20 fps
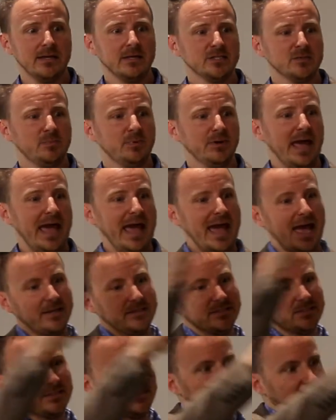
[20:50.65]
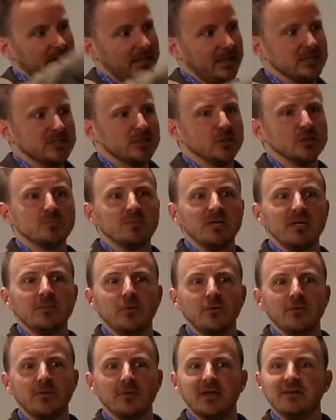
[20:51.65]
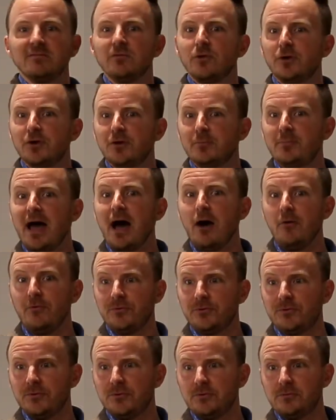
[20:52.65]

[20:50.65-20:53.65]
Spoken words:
to put ads against those people that they've learned about.